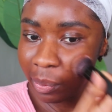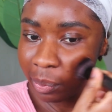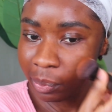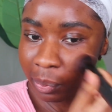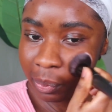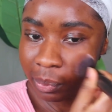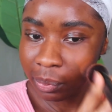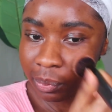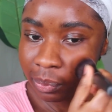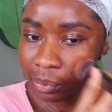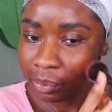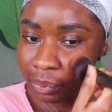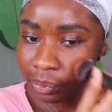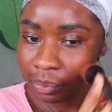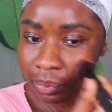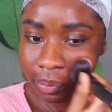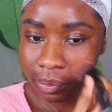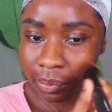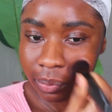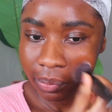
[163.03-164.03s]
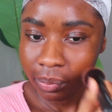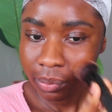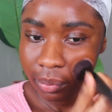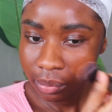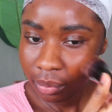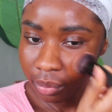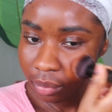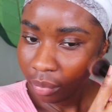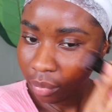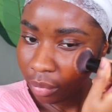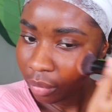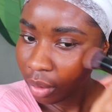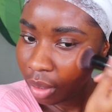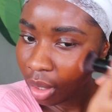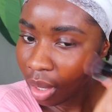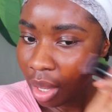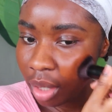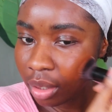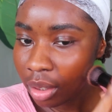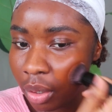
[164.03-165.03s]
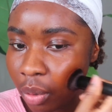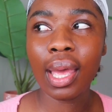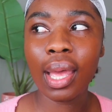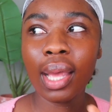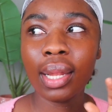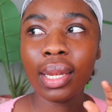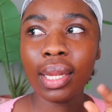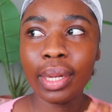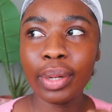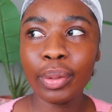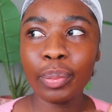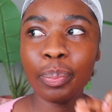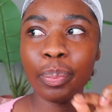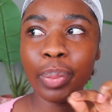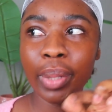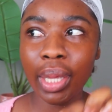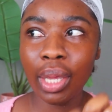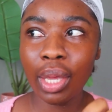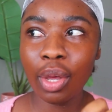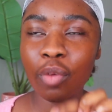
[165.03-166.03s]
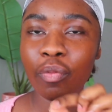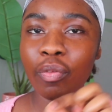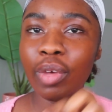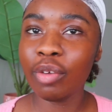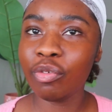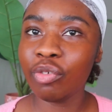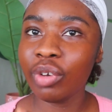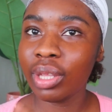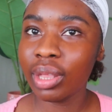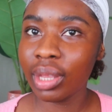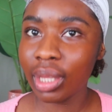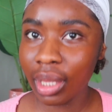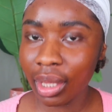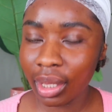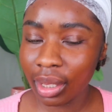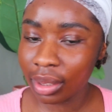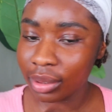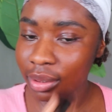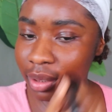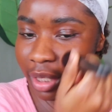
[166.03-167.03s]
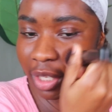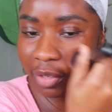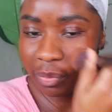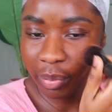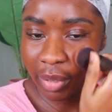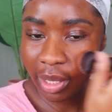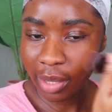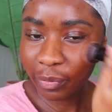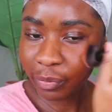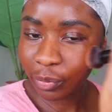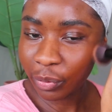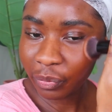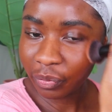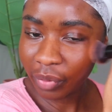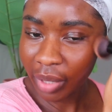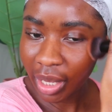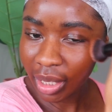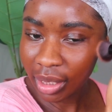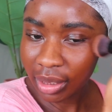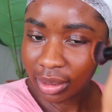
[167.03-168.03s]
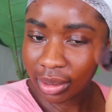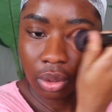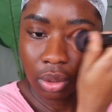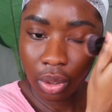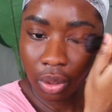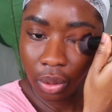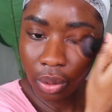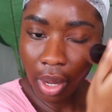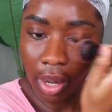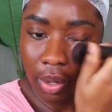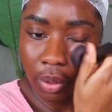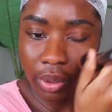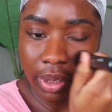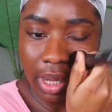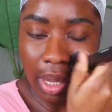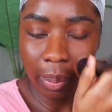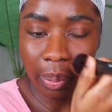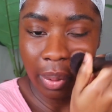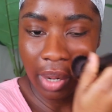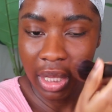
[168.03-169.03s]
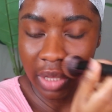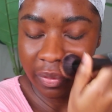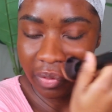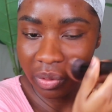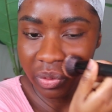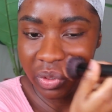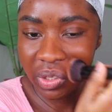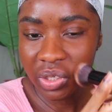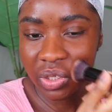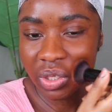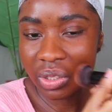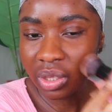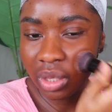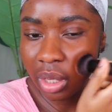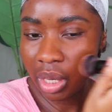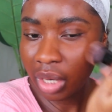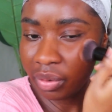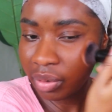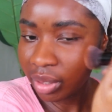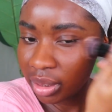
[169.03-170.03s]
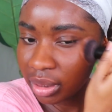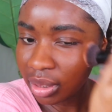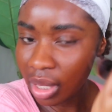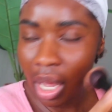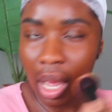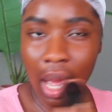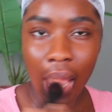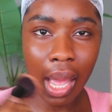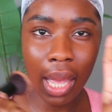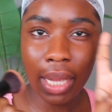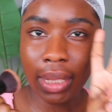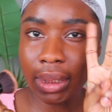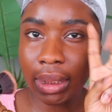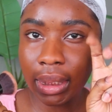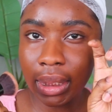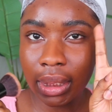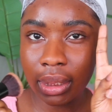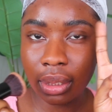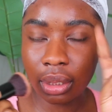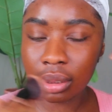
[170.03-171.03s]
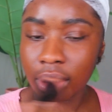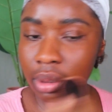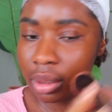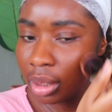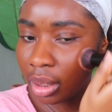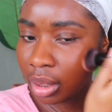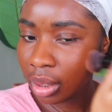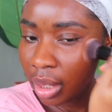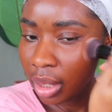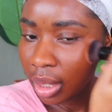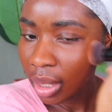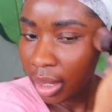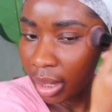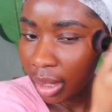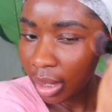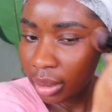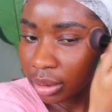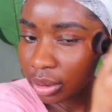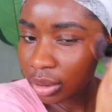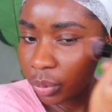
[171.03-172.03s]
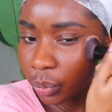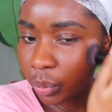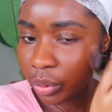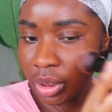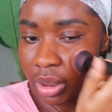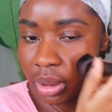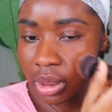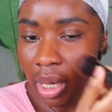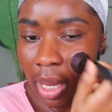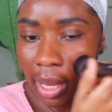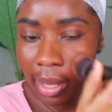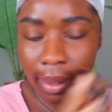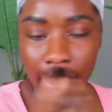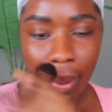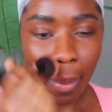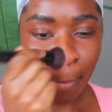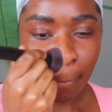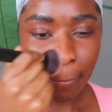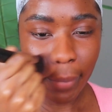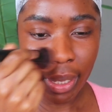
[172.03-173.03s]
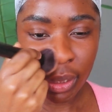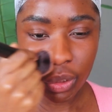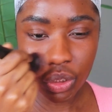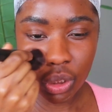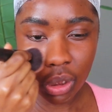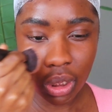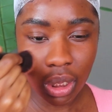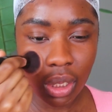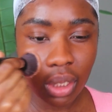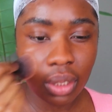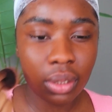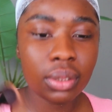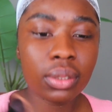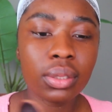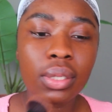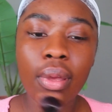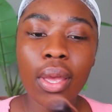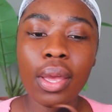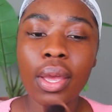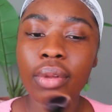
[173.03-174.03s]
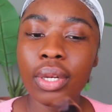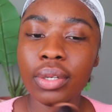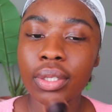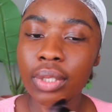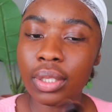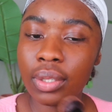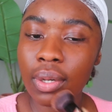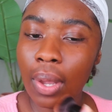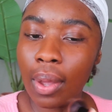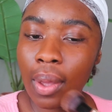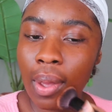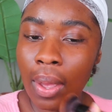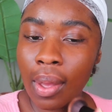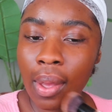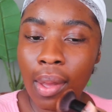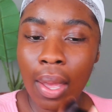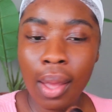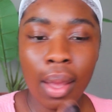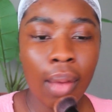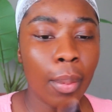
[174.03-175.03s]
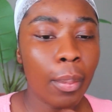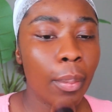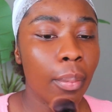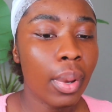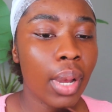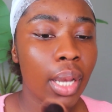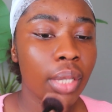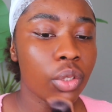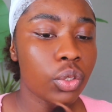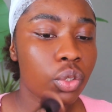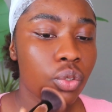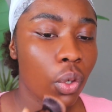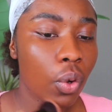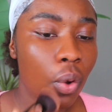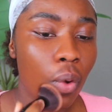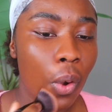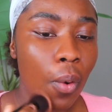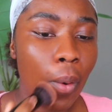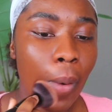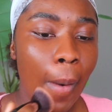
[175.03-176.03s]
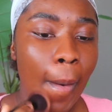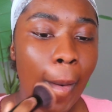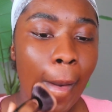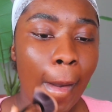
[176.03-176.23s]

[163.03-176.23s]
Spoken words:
I like to apply a little bit of everything to give me a full face. So I only apply the foundation in the areas that I need it, which is like my cheeks and my jaw.